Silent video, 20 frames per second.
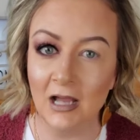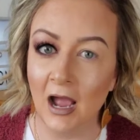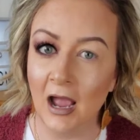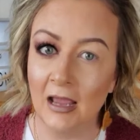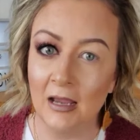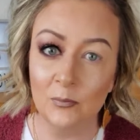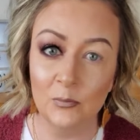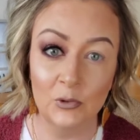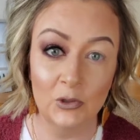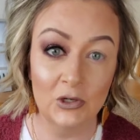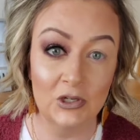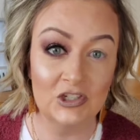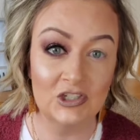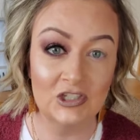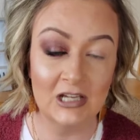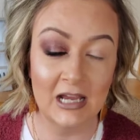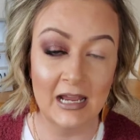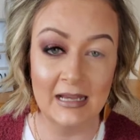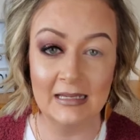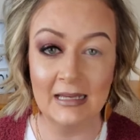I
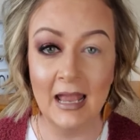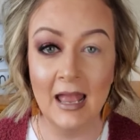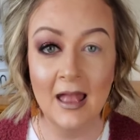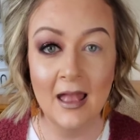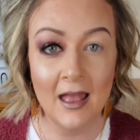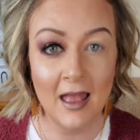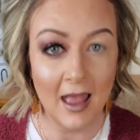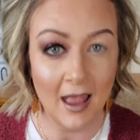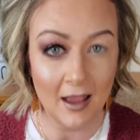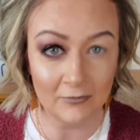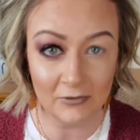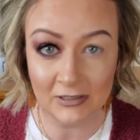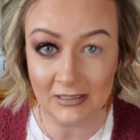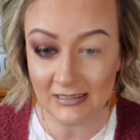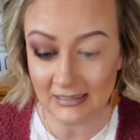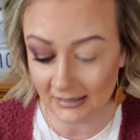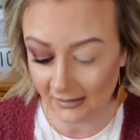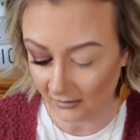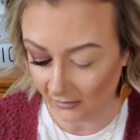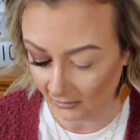appreciate every
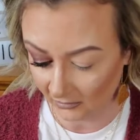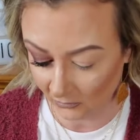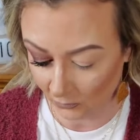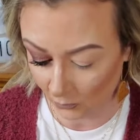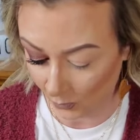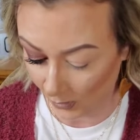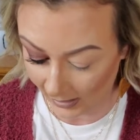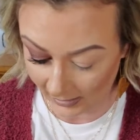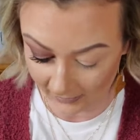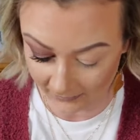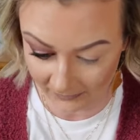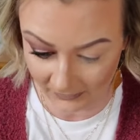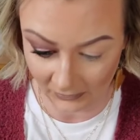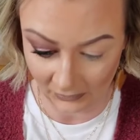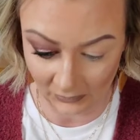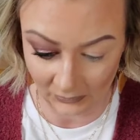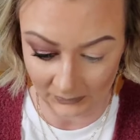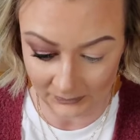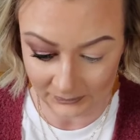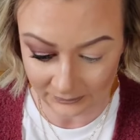single one of
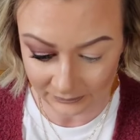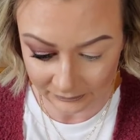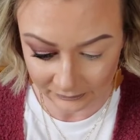you.